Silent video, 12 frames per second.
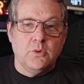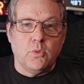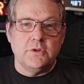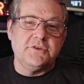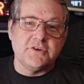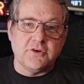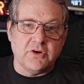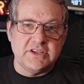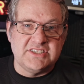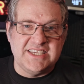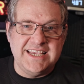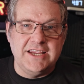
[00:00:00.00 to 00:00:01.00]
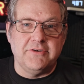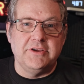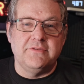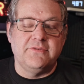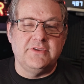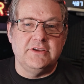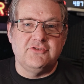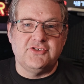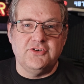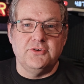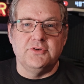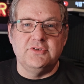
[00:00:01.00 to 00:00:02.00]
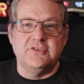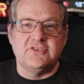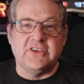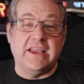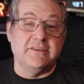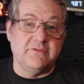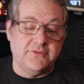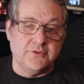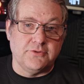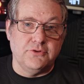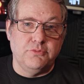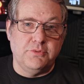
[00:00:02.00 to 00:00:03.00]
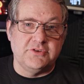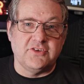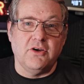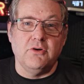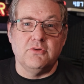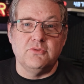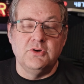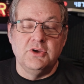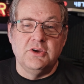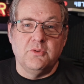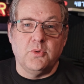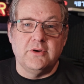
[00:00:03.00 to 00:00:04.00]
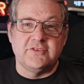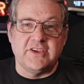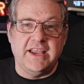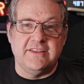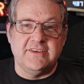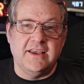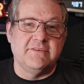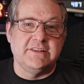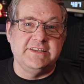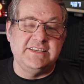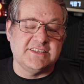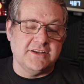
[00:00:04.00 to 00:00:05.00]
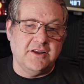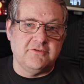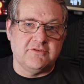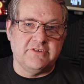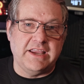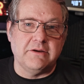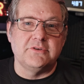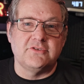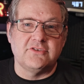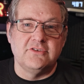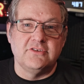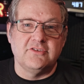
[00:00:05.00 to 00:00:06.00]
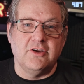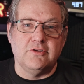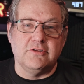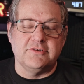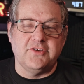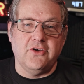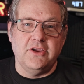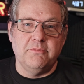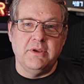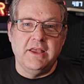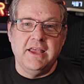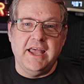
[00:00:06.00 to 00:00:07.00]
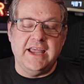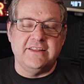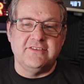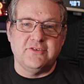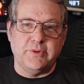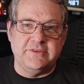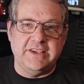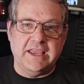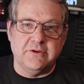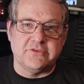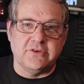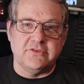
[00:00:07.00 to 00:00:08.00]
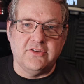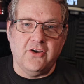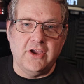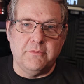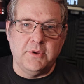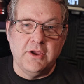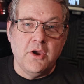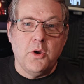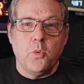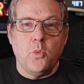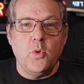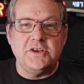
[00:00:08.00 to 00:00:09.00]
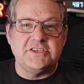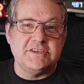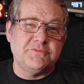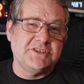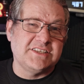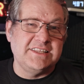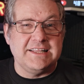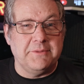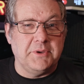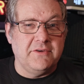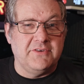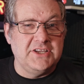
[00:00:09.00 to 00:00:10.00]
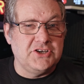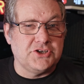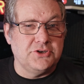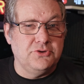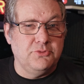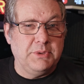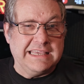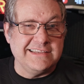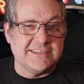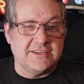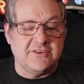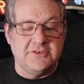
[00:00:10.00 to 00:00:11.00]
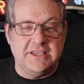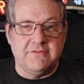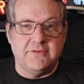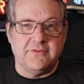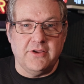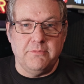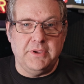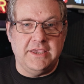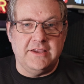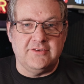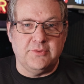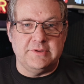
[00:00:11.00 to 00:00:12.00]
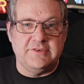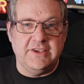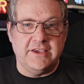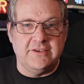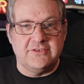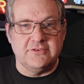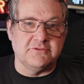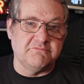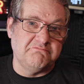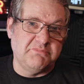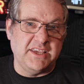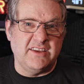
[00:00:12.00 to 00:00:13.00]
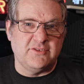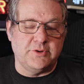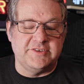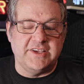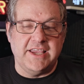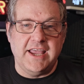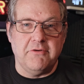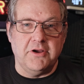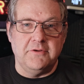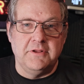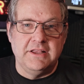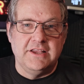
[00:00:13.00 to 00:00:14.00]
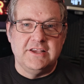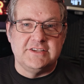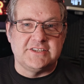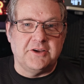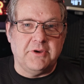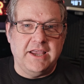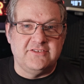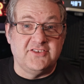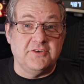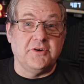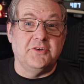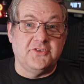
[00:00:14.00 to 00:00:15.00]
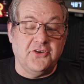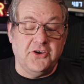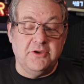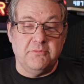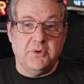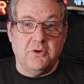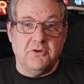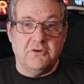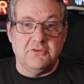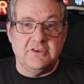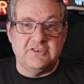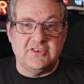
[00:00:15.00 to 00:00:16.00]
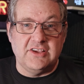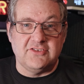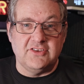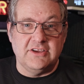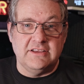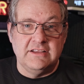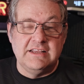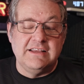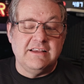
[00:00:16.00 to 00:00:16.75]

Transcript: One of the criteria for the insurance and for the group as a whole was I had to have at least 100 hours total time and 20 hours on type which was a little bit of an issue because I'd only ever flown PA-28s or PA-28 Arrow. So I had zero time on a Cessna.